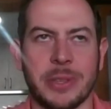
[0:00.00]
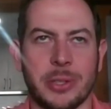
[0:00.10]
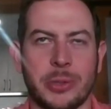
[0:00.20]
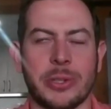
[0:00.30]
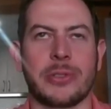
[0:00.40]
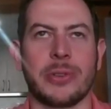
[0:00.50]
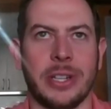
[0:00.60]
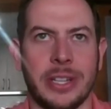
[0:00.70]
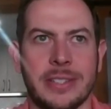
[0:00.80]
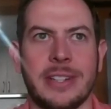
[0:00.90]
But the short
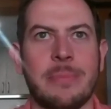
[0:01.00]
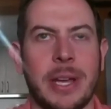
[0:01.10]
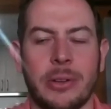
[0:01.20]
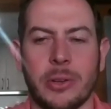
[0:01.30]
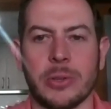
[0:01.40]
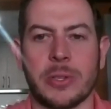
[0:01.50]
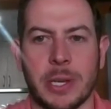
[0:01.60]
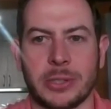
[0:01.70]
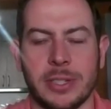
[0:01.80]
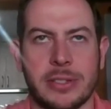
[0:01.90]
story is an inbound growth
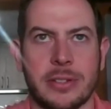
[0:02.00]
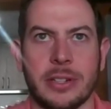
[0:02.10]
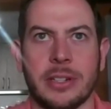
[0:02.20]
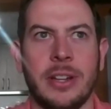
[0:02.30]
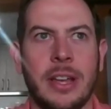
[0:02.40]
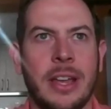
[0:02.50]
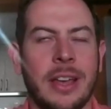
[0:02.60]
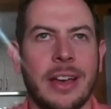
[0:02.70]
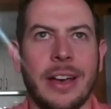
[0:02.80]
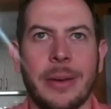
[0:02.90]
specialist or
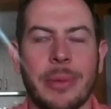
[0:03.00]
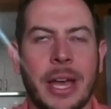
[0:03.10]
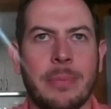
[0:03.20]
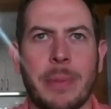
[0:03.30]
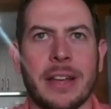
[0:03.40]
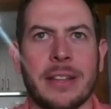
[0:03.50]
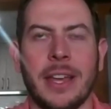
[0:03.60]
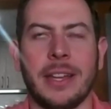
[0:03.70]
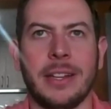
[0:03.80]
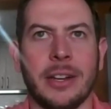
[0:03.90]
um, at back
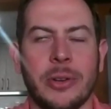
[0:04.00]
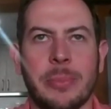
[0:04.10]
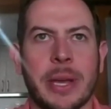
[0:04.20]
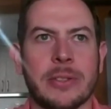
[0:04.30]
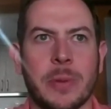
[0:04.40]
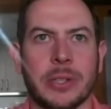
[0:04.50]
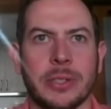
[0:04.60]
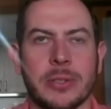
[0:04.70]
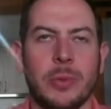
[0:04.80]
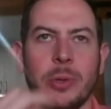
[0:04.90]
then you know an inbound specialist.